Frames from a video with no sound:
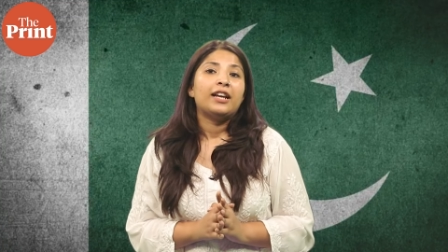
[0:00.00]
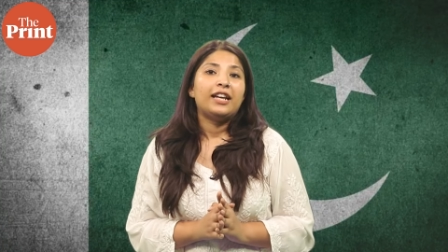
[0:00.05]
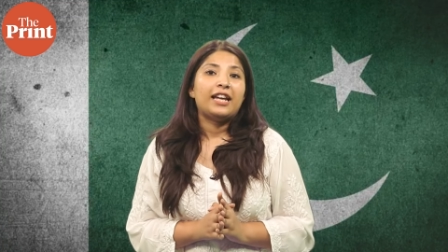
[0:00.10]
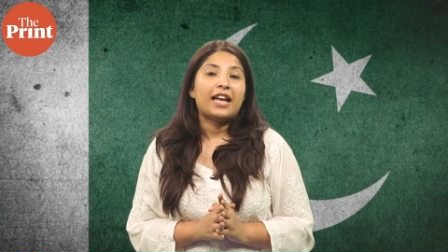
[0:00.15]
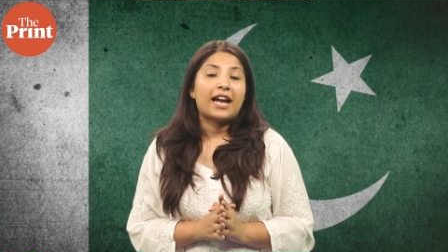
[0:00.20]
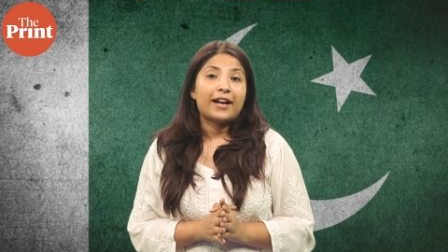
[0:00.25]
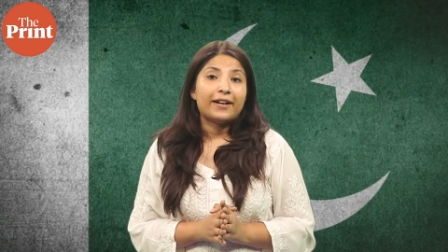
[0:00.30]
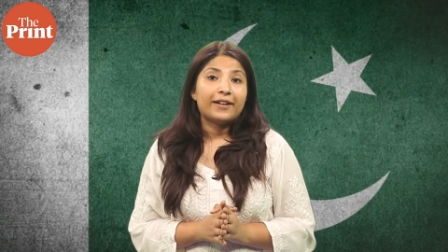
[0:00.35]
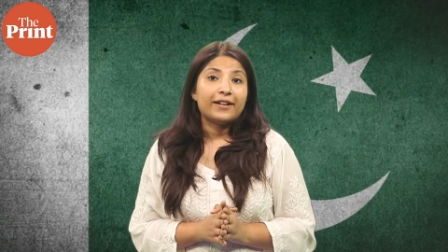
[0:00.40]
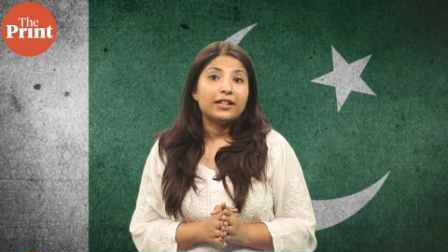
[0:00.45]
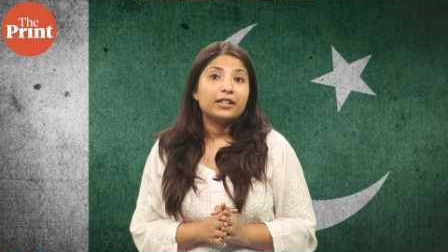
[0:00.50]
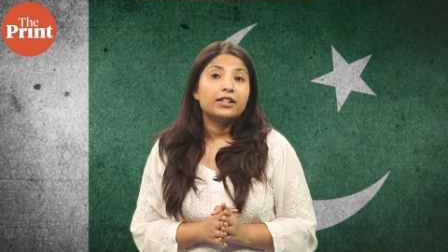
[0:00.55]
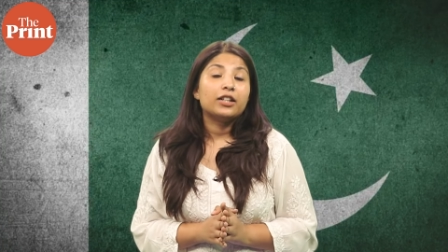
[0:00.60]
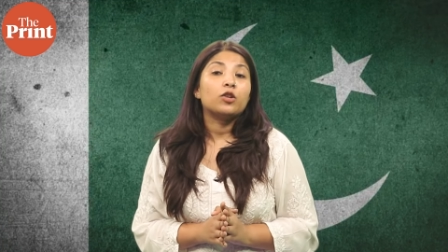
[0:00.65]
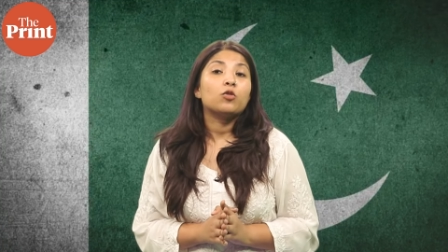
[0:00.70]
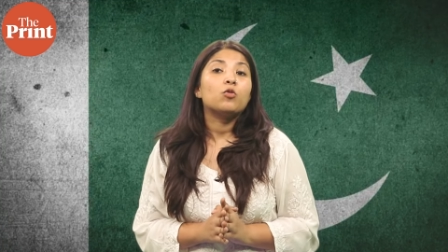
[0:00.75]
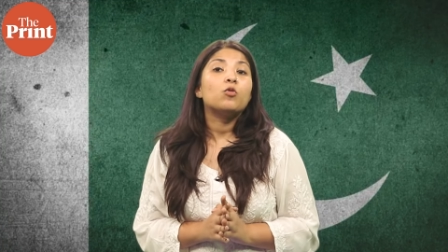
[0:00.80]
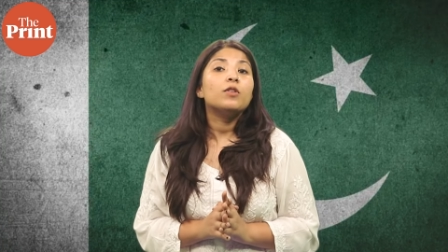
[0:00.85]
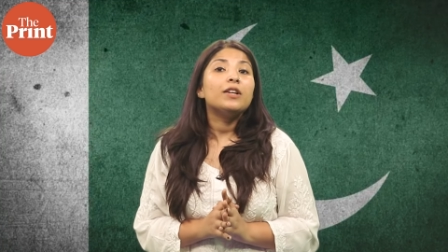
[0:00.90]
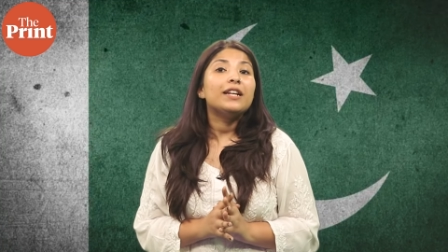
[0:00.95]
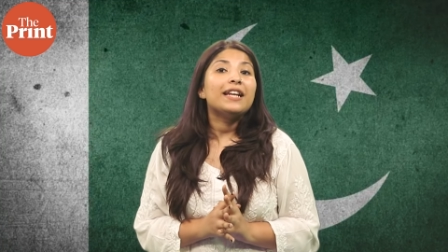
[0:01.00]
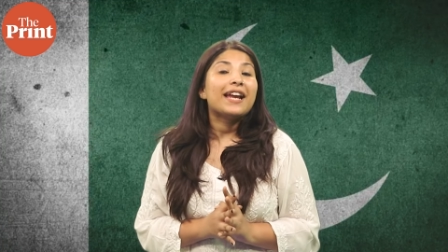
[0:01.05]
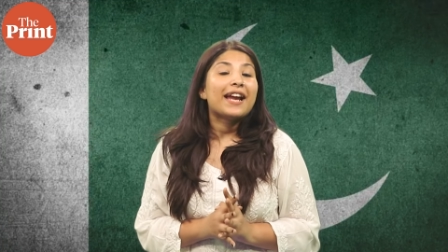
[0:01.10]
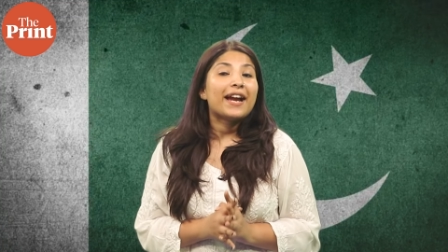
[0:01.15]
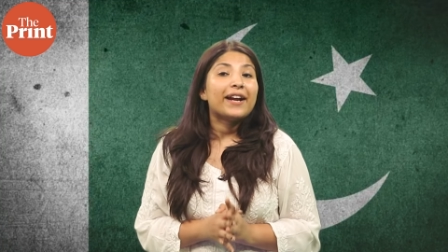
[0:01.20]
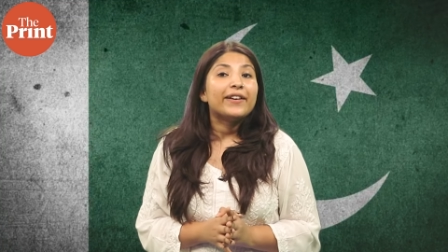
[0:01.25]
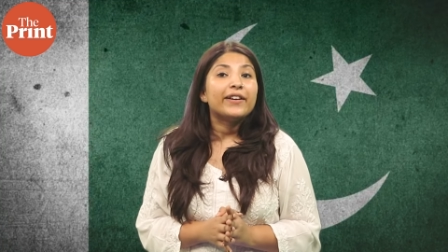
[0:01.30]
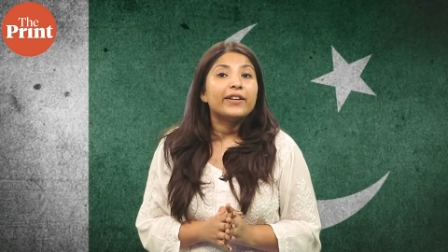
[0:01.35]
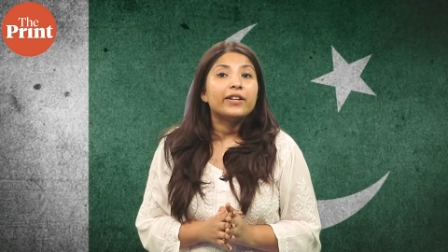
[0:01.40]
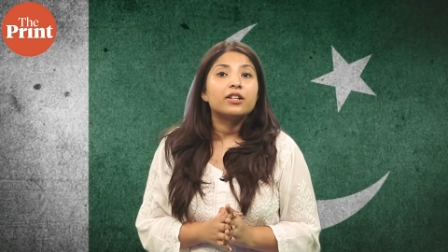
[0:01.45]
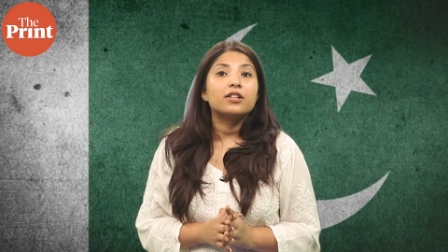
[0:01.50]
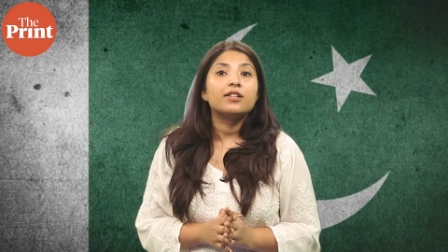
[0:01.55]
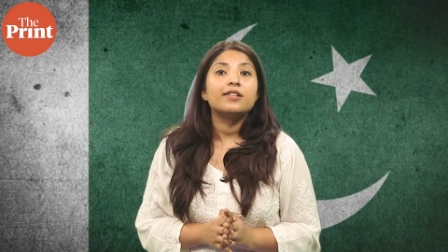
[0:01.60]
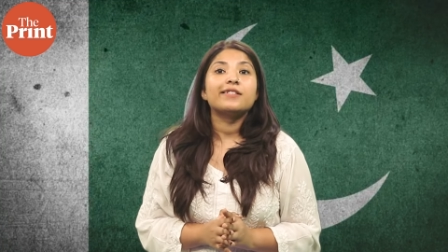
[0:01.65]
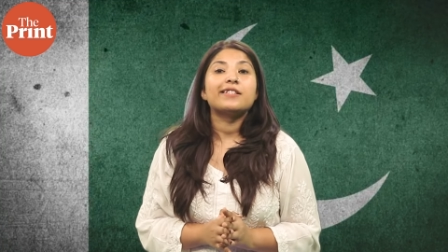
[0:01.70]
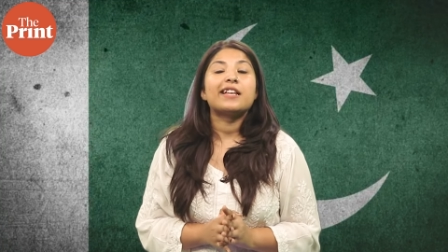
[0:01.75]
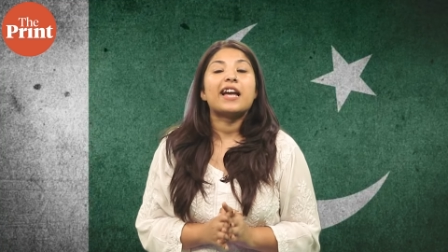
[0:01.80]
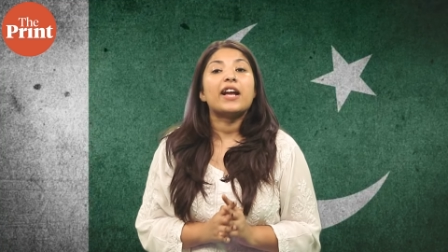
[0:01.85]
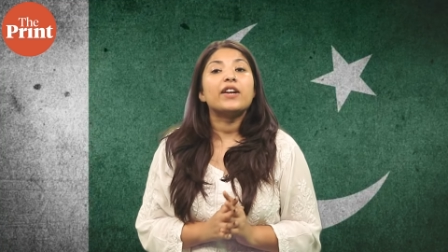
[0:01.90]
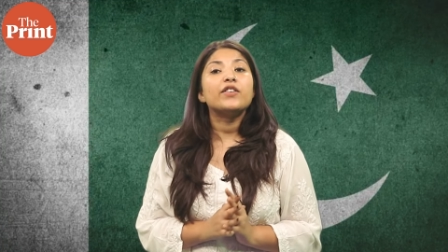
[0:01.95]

He added that only editors